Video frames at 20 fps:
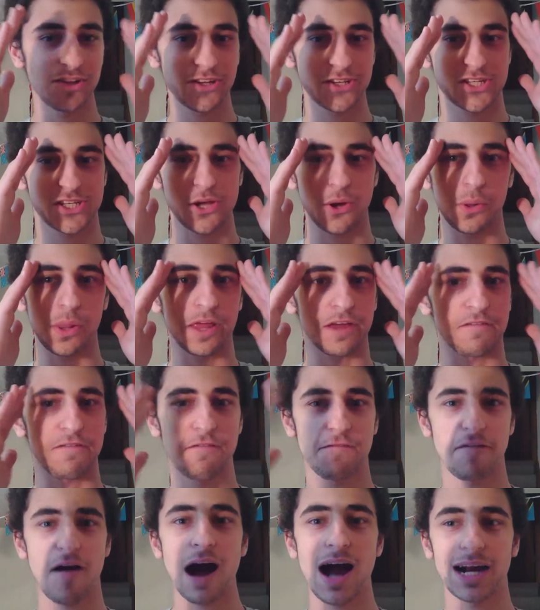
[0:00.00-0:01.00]
so like
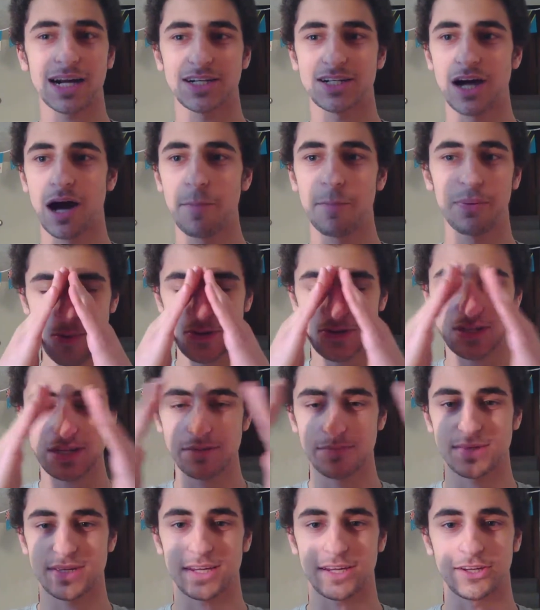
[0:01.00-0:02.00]
fogged up.
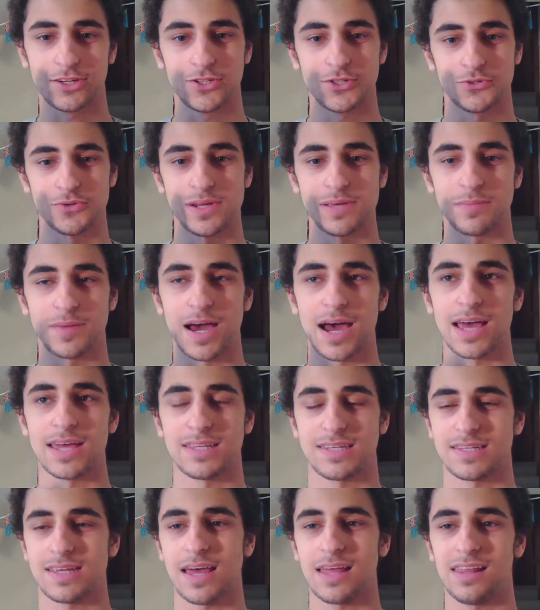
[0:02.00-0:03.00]
Seems like a dream,
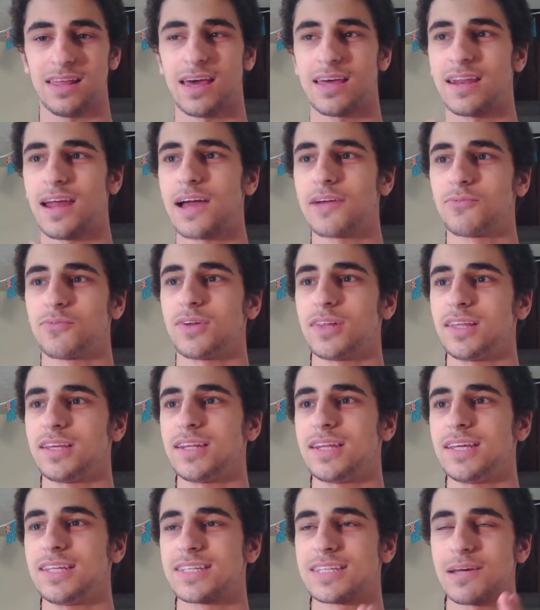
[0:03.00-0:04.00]
guys, and I really
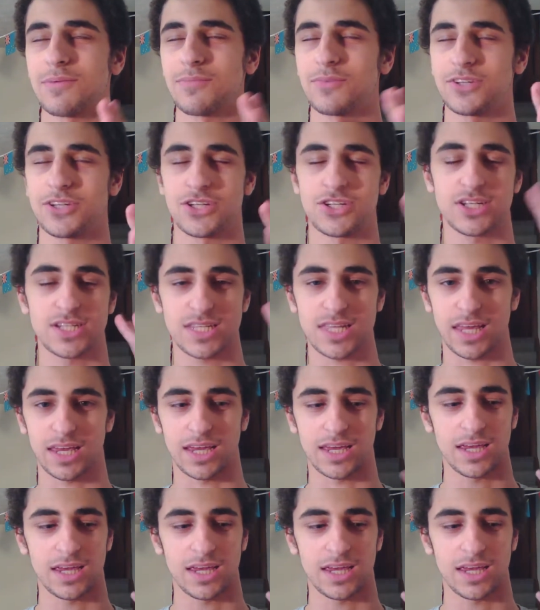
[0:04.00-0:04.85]
need someone to just like